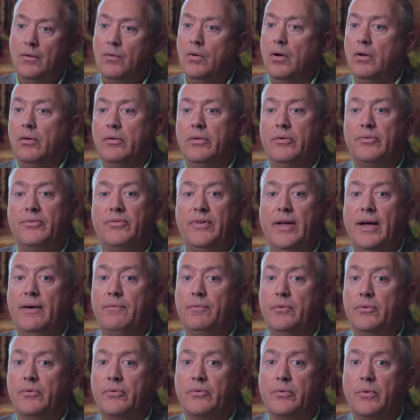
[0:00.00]
Well, the
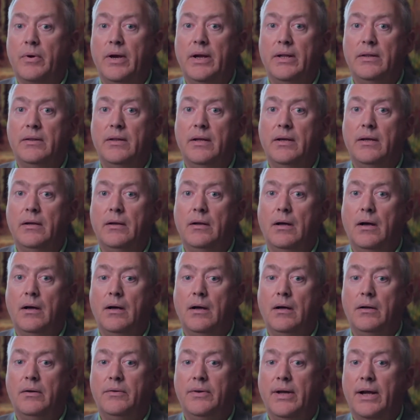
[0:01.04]
staff was great.
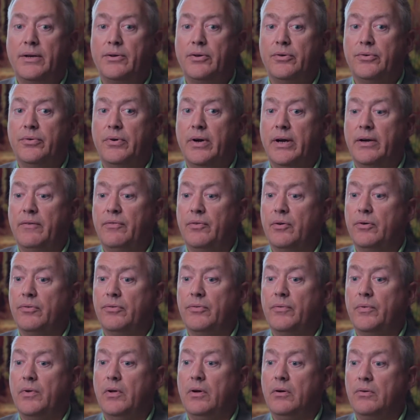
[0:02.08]
Dr. Drake,
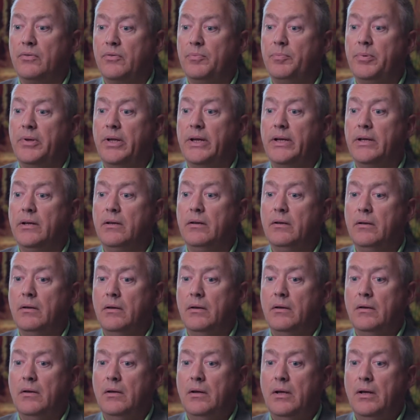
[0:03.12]
first of all, explained
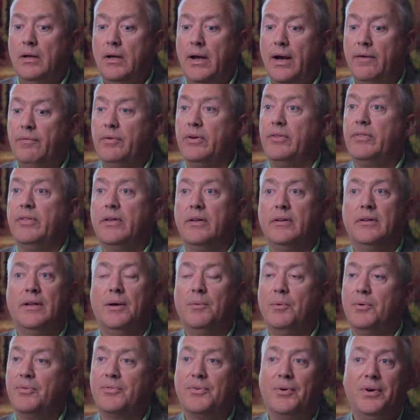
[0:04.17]
everything
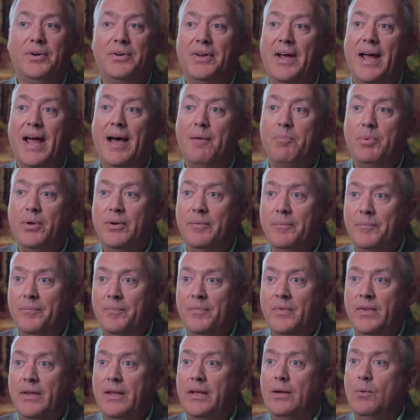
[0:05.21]
that was going to happen.
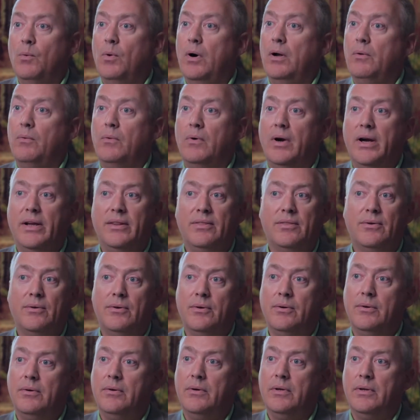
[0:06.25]
He went right
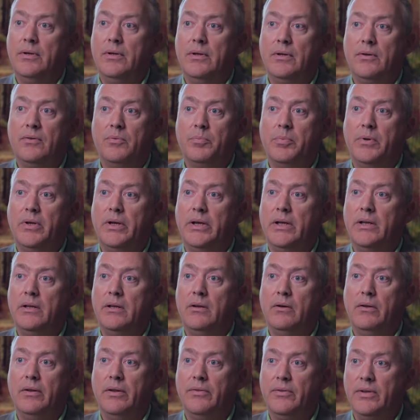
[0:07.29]
through and
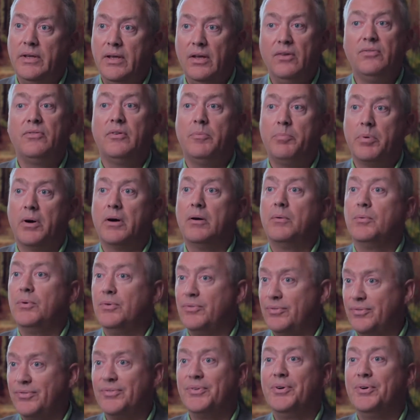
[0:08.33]
explained, you know, that the easy part
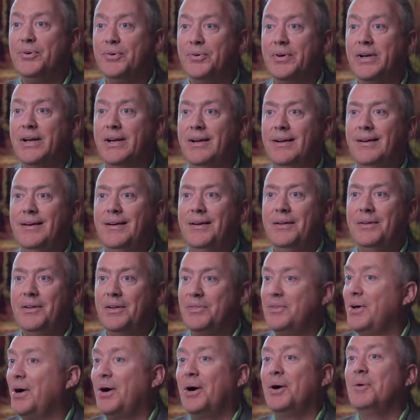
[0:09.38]
was the surgery,
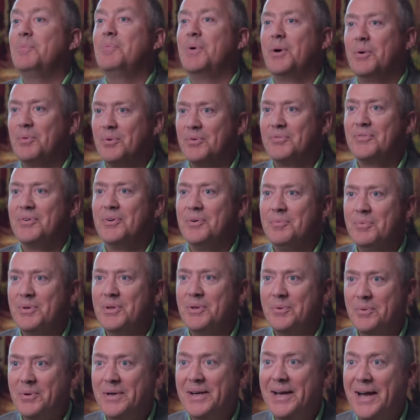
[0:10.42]
that the hard part was going to be
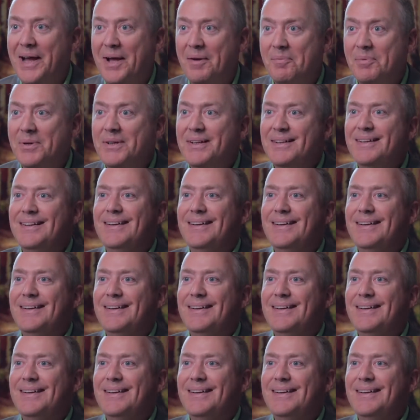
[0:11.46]
the rehab.